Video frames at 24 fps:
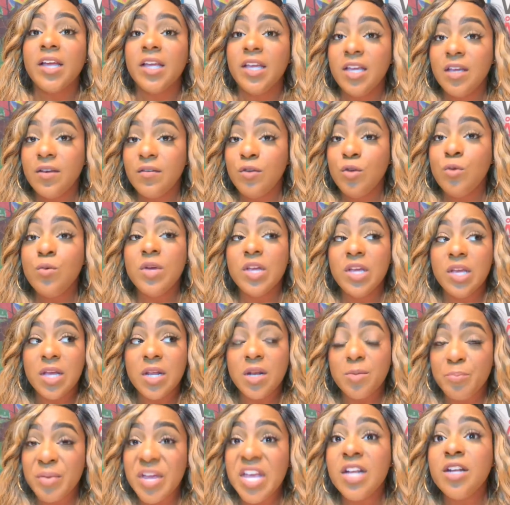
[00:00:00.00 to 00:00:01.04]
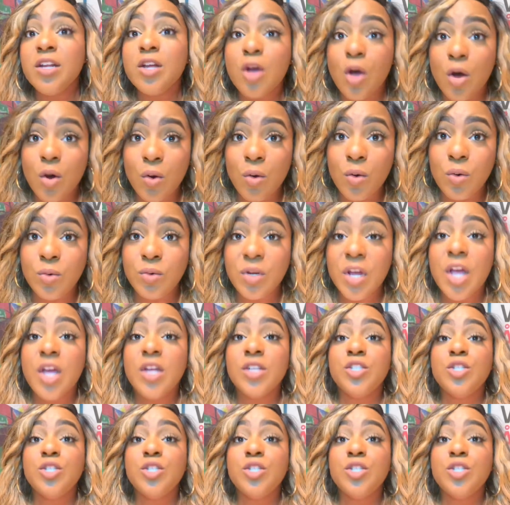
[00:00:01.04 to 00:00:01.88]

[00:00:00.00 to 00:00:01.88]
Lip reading: you could get a PIN code